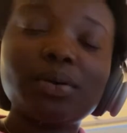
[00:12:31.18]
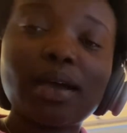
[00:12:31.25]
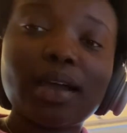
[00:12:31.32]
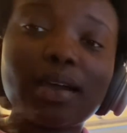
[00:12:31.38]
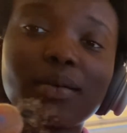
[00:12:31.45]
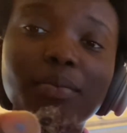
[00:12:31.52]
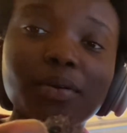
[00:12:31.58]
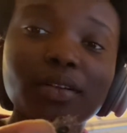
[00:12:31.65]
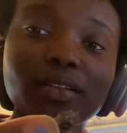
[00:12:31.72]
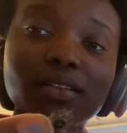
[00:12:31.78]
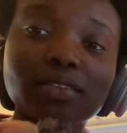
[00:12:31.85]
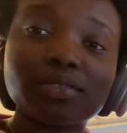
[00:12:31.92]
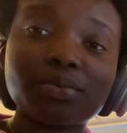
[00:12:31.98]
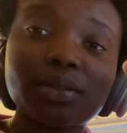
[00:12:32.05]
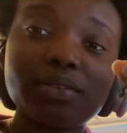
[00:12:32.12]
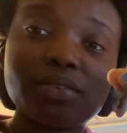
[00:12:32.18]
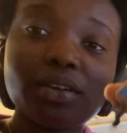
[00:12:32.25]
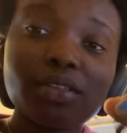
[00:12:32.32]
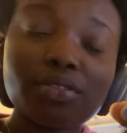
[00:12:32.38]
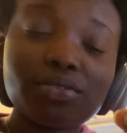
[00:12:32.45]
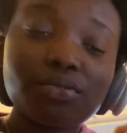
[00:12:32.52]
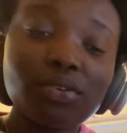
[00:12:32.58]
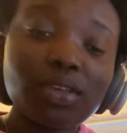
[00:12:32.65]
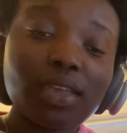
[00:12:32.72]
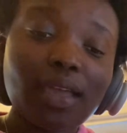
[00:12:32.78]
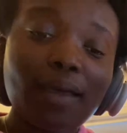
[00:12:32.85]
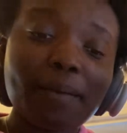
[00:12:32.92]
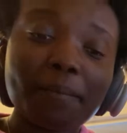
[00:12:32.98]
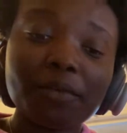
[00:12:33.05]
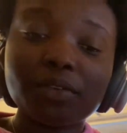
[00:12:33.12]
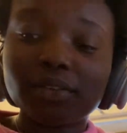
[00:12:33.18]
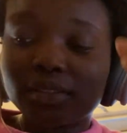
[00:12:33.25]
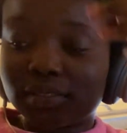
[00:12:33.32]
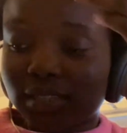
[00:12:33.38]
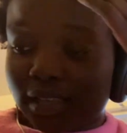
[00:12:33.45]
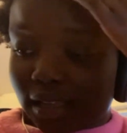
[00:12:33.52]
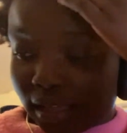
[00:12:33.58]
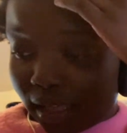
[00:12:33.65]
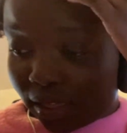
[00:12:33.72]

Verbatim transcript: hairballs, we've got three hairballs. I